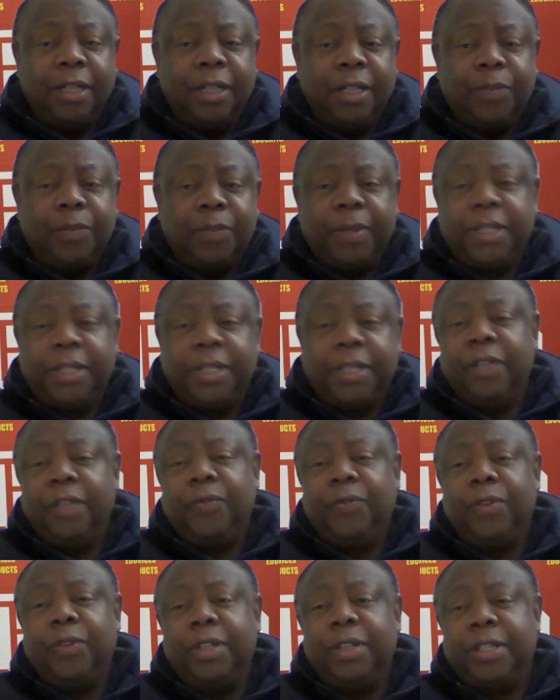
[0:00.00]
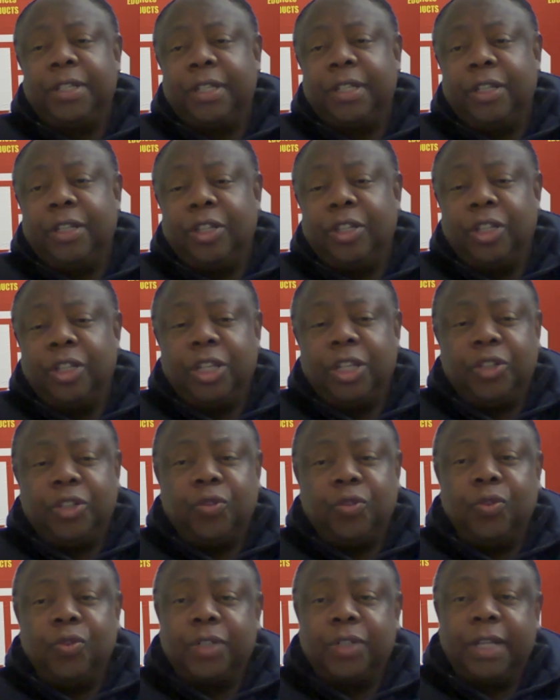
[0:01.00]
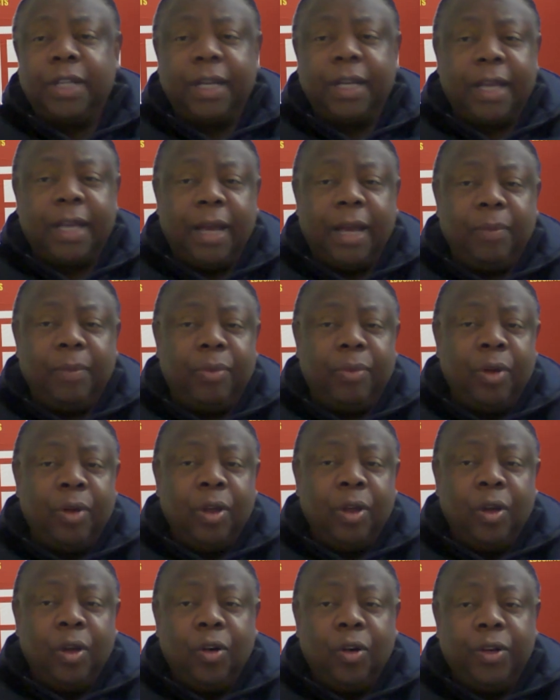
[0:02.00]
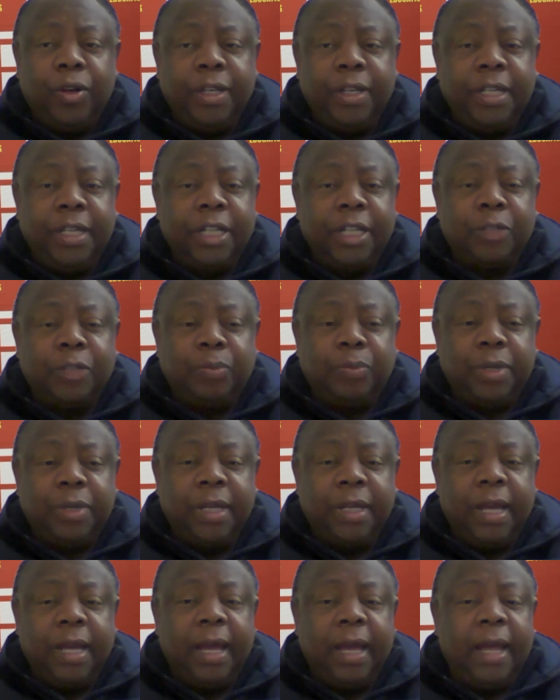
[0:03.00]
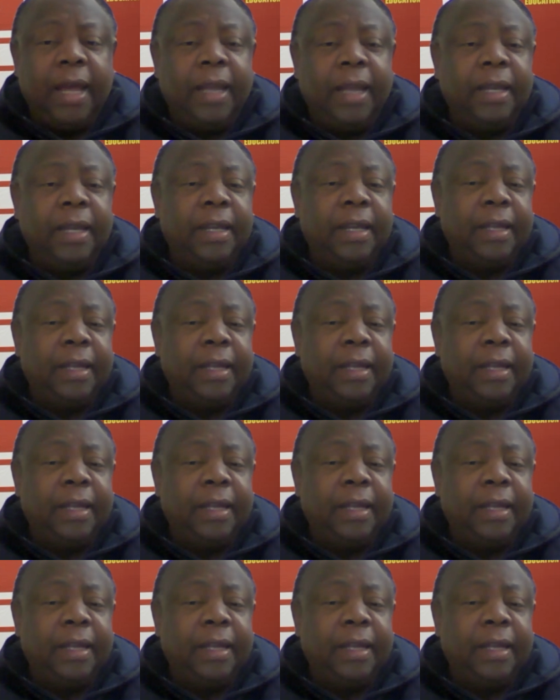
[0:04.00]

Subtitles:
especially if you listen the Jules and Gab on ESPN,